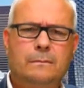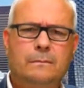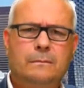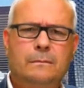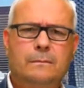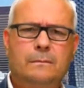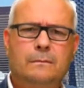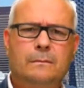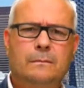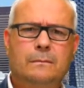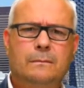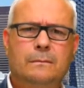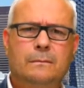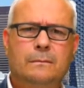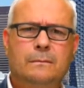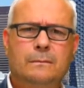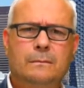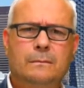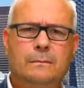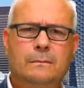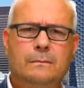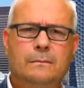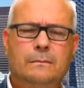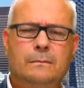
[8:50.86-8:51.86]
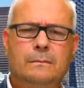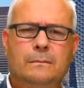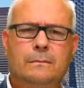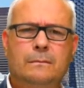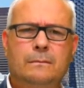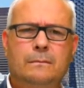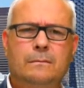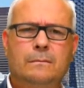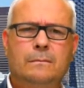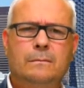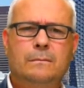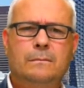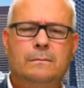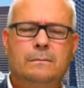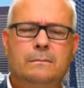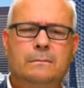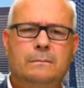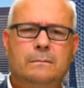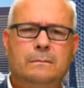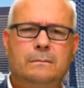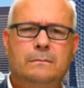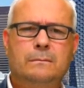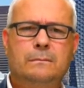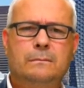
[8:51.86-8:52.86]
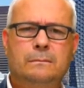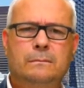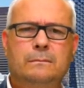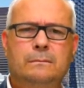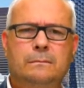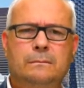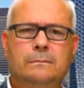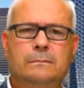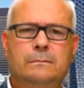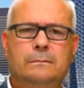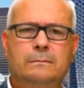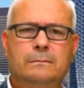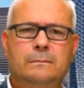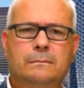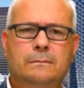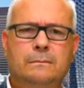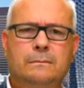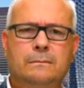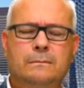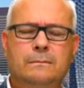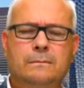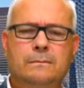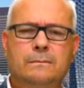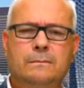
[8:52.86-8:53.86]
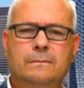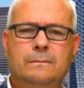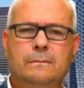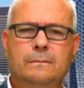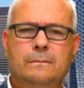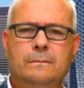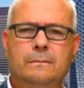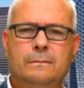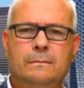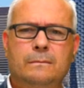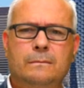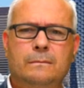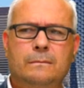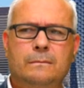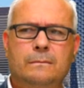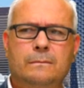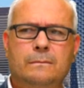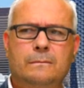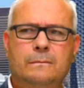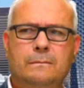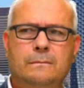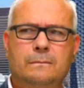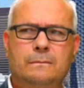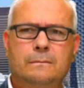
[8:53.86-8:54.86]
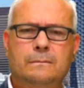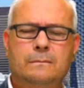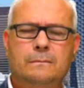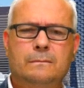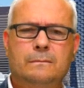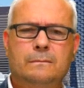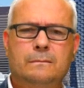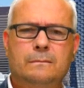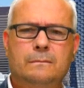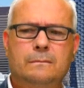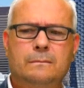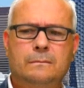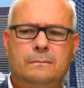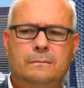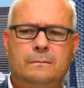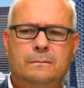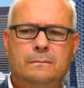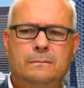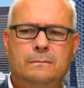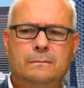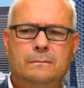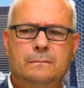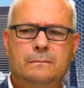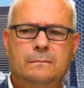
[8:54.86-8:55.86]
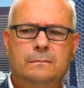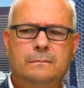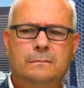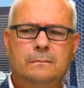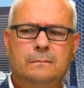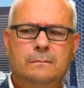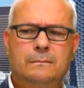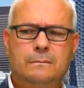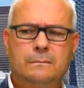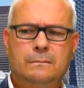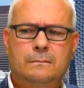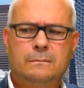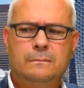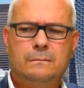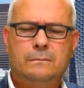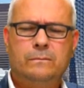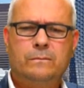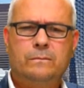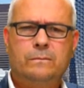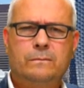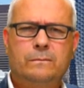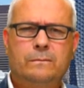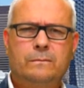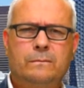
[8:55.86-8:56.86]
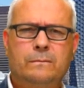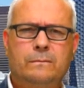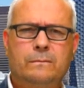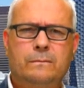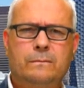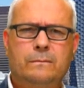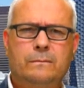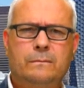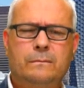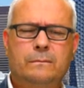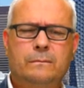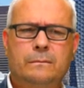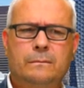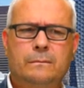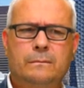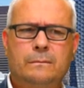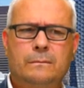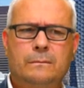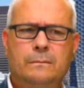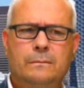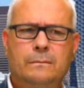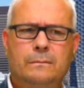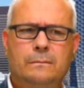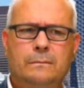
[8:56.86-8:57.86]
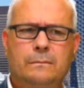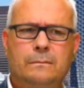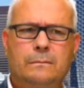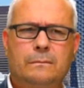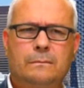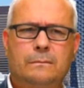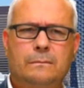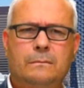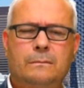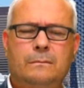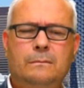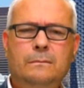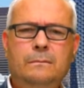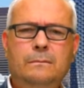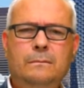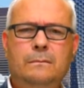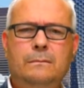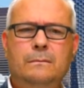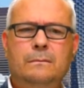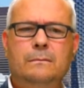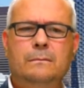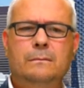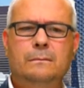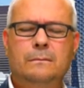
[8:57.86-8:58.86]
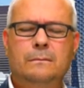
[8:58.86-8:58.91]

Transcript: The person shown says nothing.